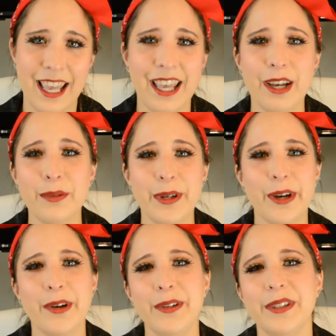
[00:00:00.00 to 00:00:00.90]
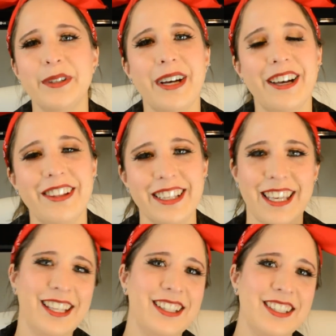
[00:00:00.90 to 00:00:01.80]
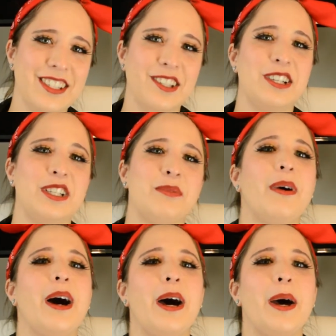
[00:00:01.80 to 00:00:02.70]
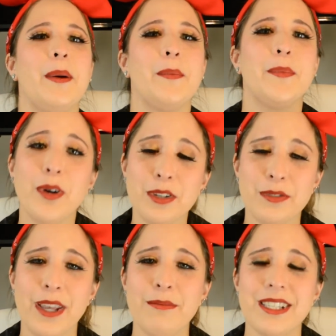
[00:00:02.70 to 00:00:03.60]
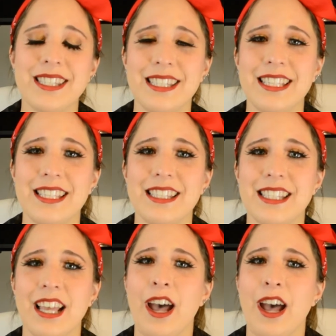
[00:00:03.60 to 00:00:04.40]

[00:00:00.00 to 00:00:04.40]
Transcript: and we all know how the killing starts by most famous scenes